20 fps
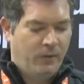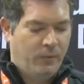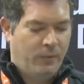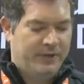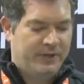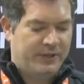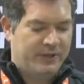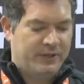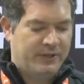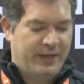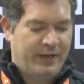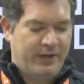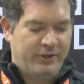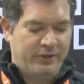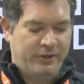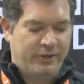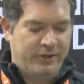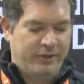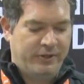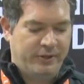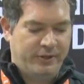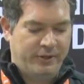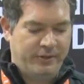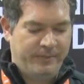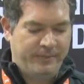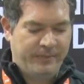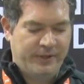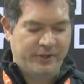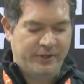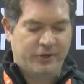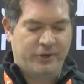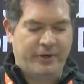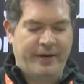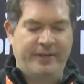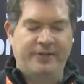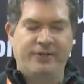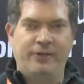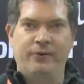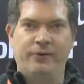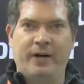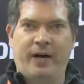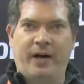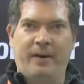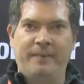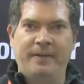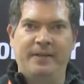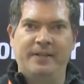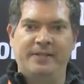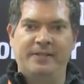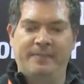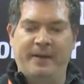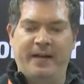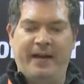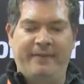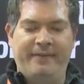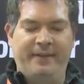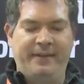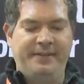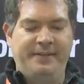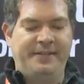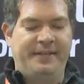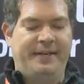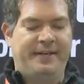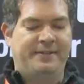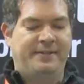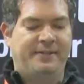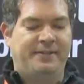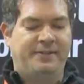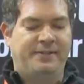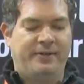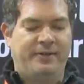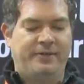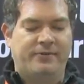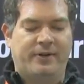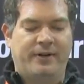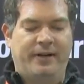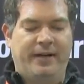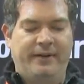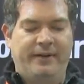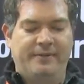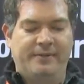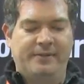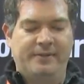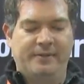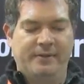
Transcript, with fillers: What this allows you to do is create two copies but have easy access to the drives